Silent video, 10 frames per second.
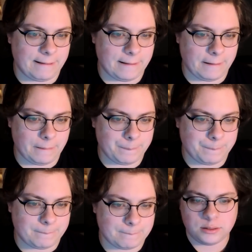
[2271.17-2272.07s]

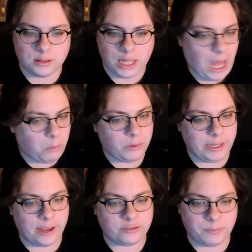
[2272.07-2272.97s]
um, how were
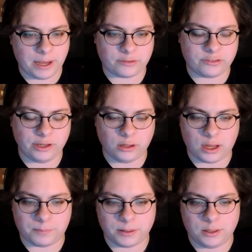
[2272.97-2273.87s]
the S-Max still
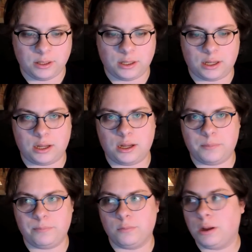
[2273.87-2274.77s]
up?
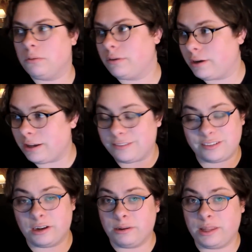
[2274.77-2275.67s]
Um, well,
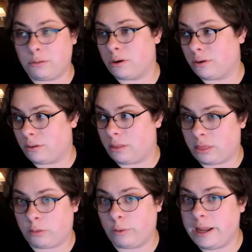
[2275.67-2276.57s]
considering there were
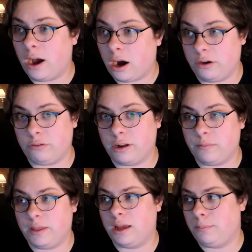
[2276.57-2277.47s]
300
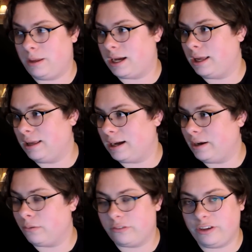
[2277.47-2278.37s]
of them, I,
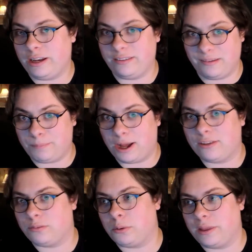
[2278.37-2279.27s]
I don't see it as
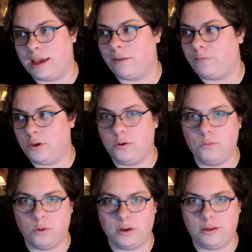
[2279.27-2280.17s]
impossible that a
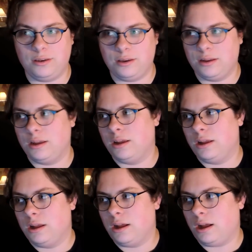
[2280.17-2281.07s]
few would
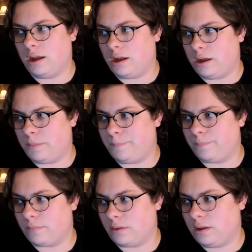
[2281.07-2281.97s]

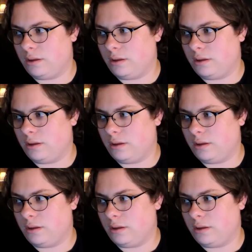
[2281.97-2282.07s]
um,